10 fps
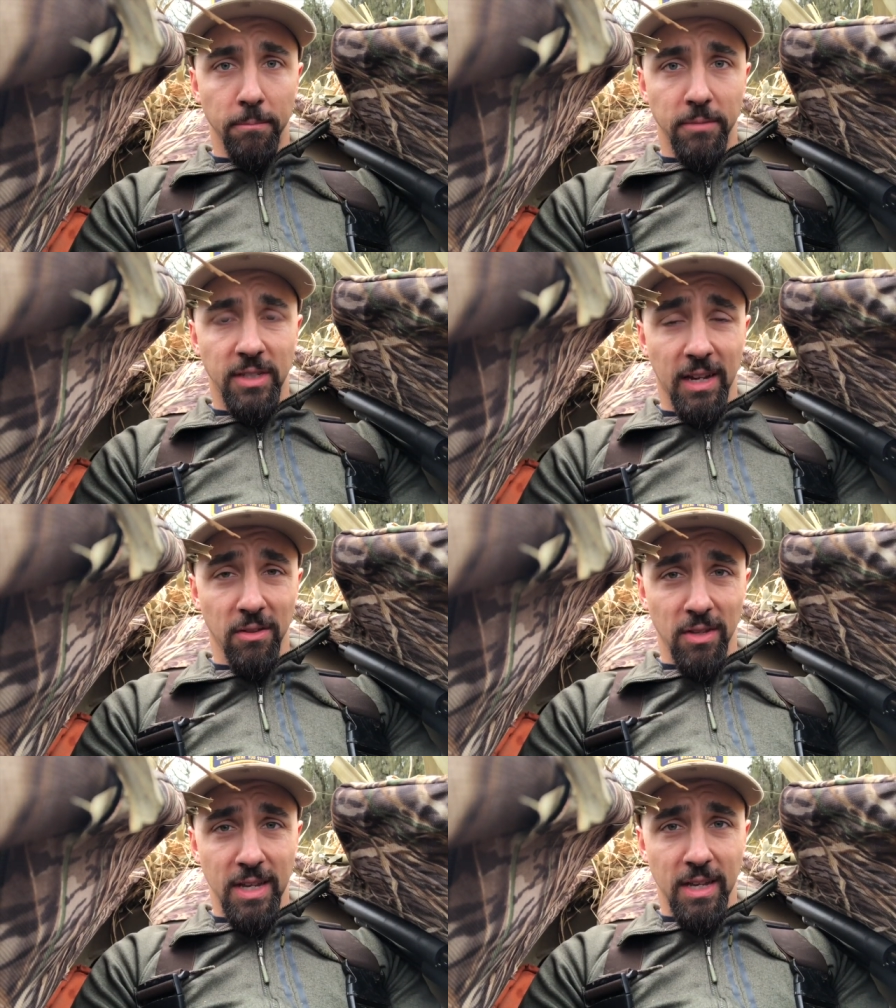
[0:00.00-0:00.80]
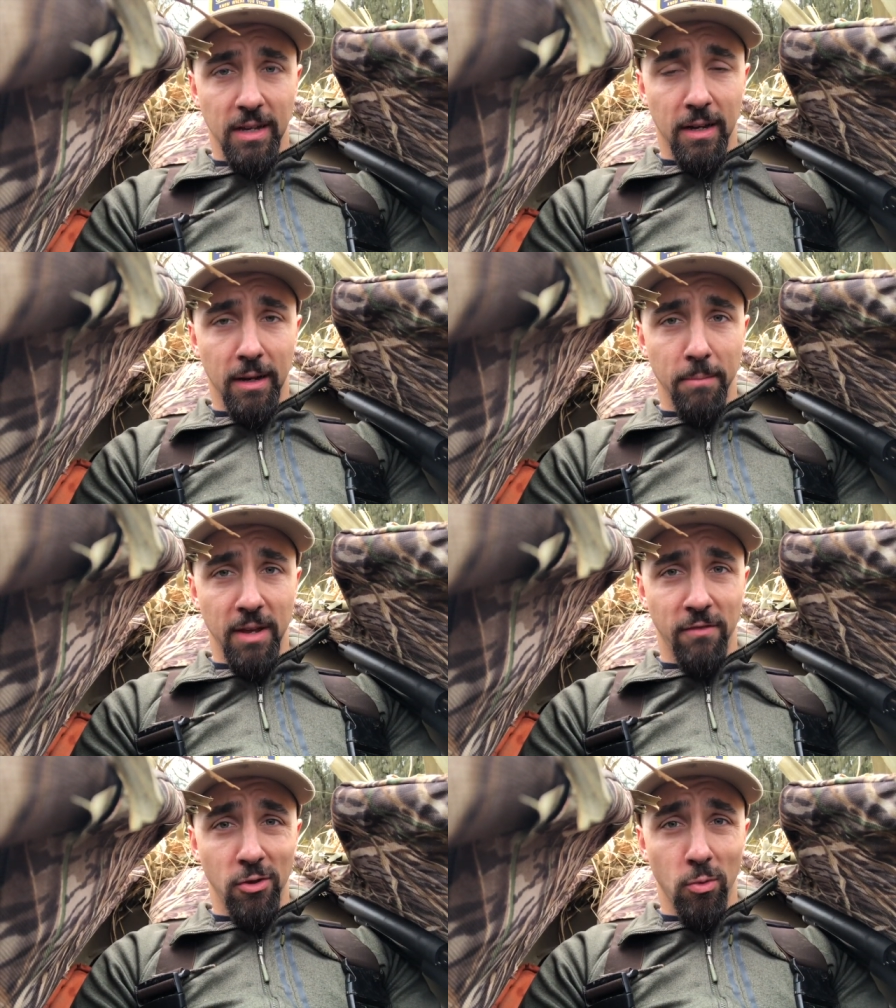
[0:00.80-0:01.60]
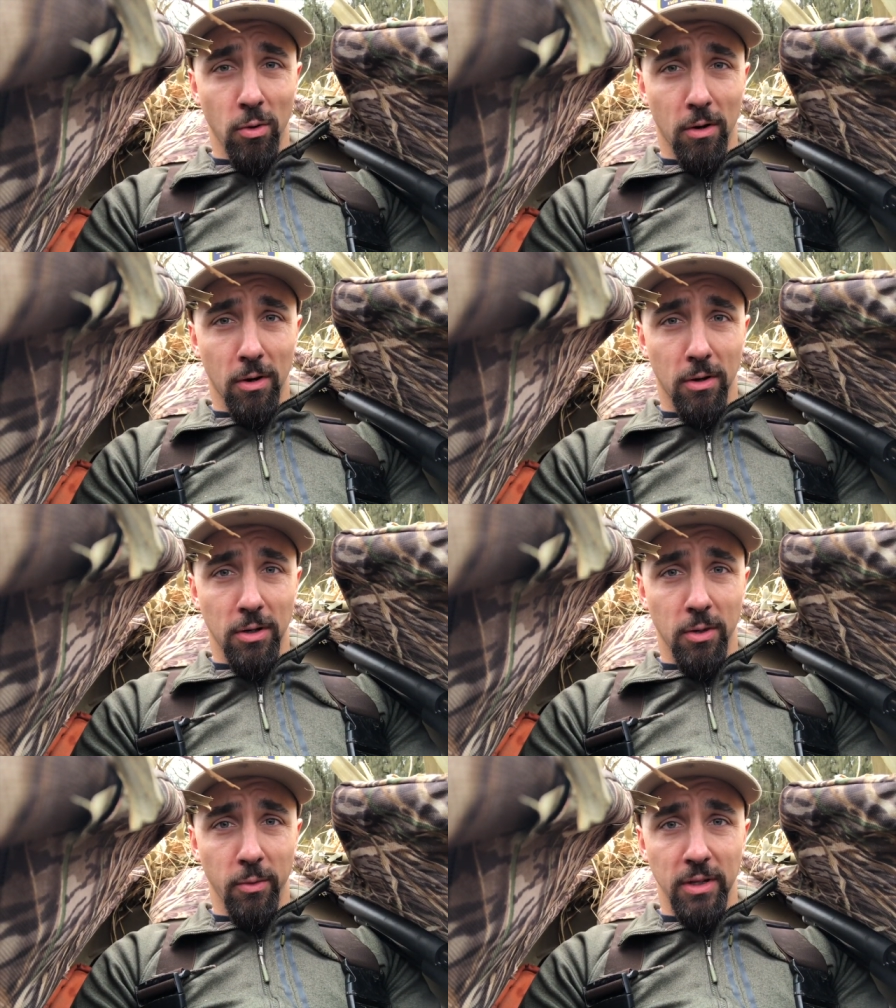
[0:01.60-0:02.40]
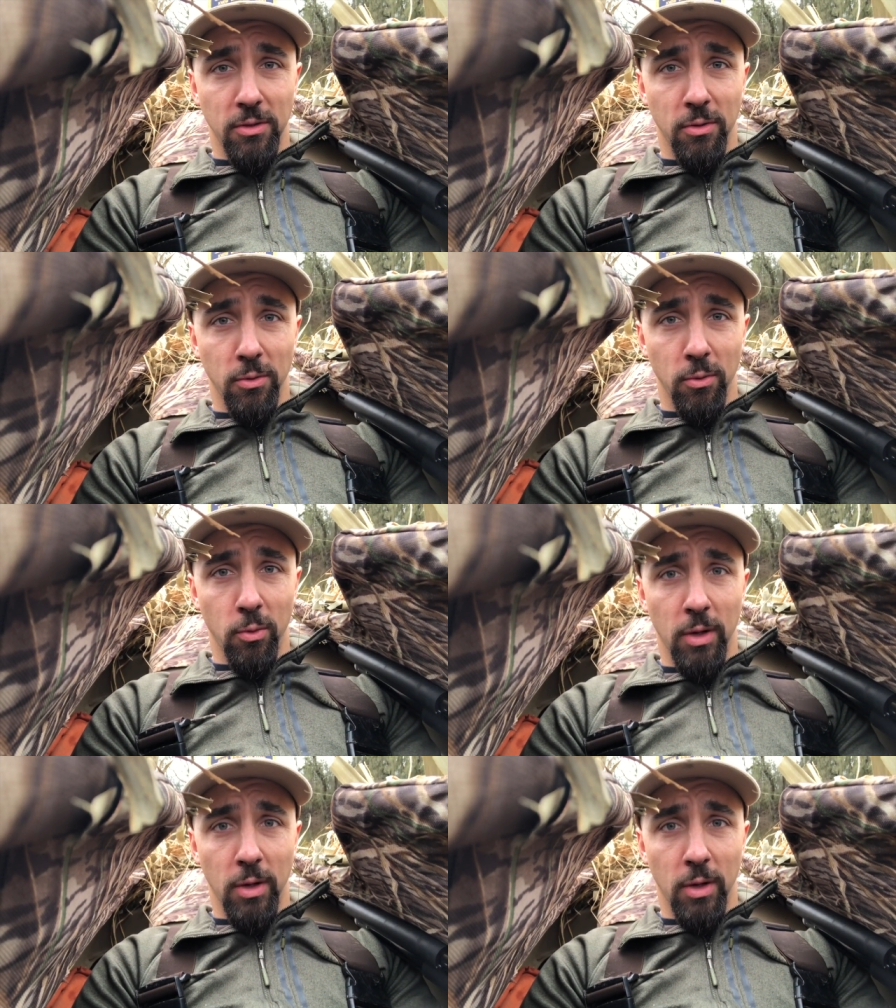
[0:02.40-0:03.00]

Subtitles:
Secondly, if you are going to